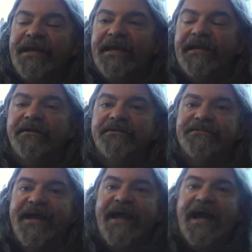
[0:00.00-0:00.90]
need
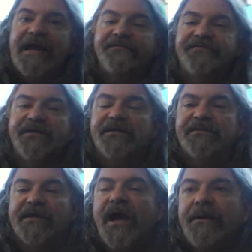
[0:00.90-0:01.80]
to have the,
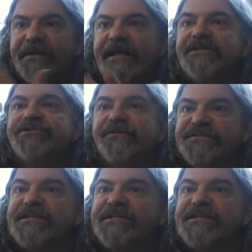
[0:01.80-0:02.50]
the combination of